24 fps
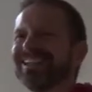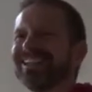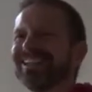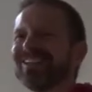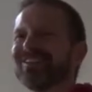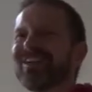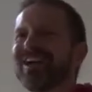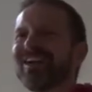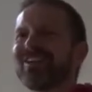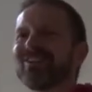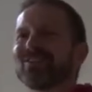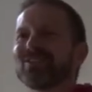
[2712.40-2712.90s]

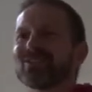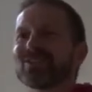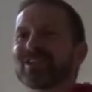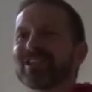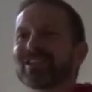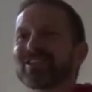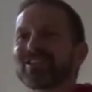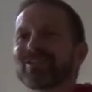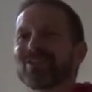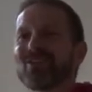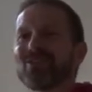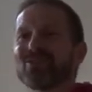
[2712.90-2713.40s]
When will
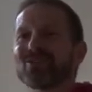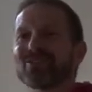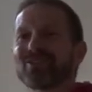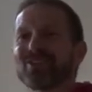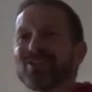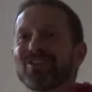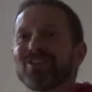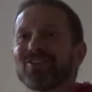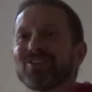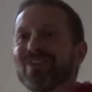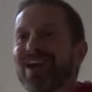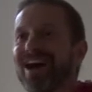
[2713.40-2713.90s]
this soul
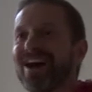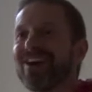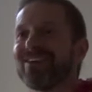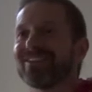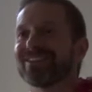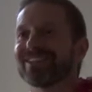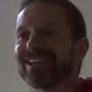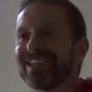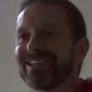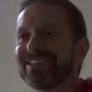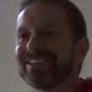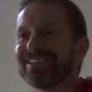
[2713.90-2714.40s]
turn
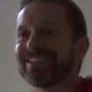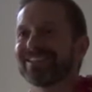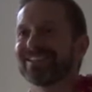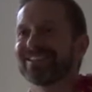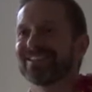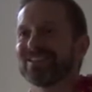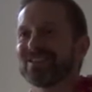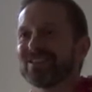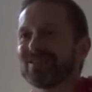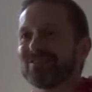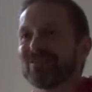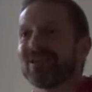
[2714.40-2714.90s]
around and
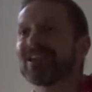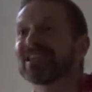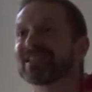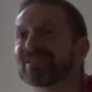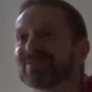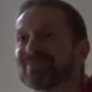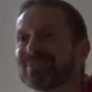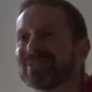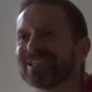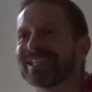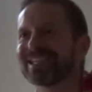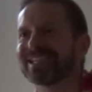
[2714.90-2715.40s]
face
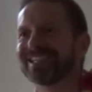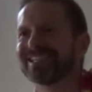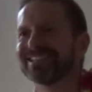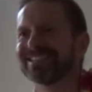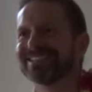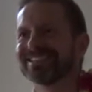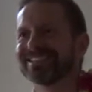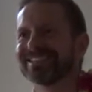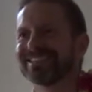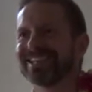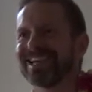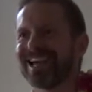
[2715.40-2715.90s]
me
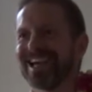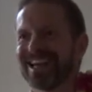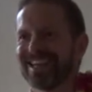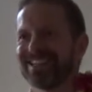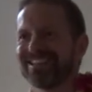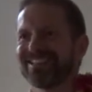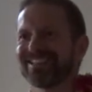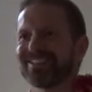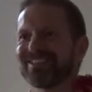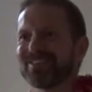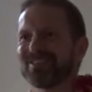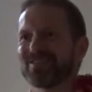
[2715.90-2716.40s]

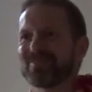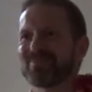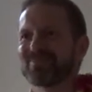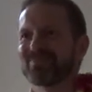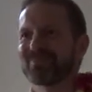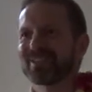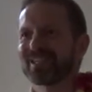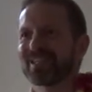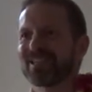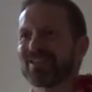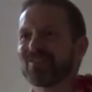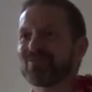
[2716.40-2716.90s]
and
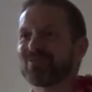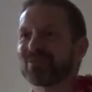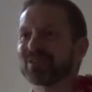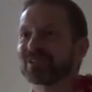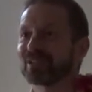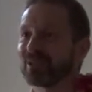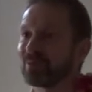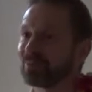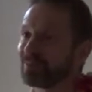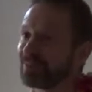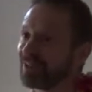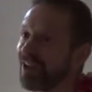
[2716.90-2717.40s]
give me
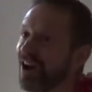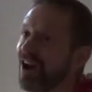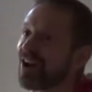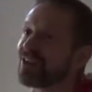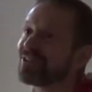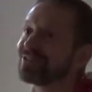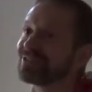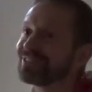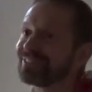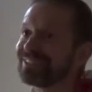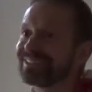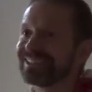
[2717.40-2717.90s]
some love?
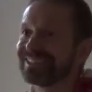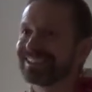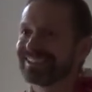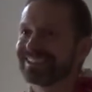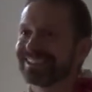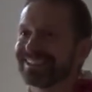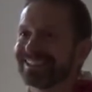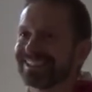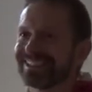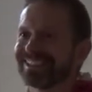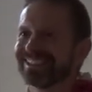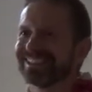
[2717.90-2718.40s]

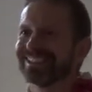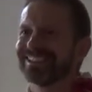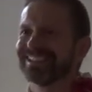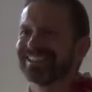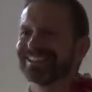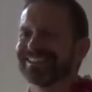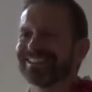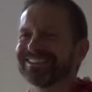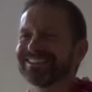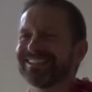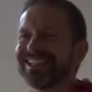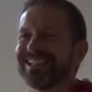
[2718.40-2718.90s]

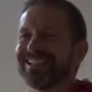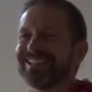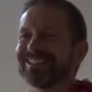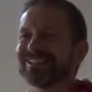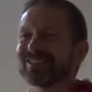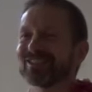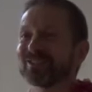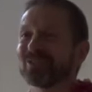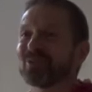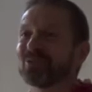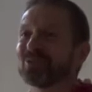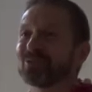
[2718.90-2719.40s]
Then the
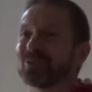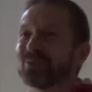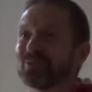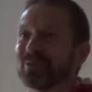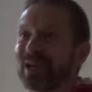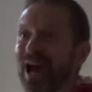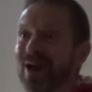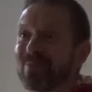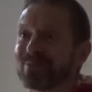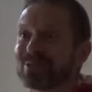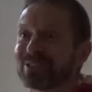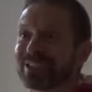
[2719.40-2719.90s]
soul will be
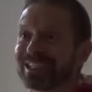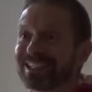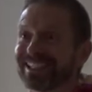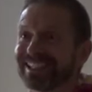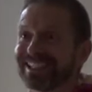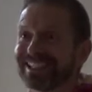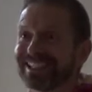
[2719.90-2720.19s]
happy.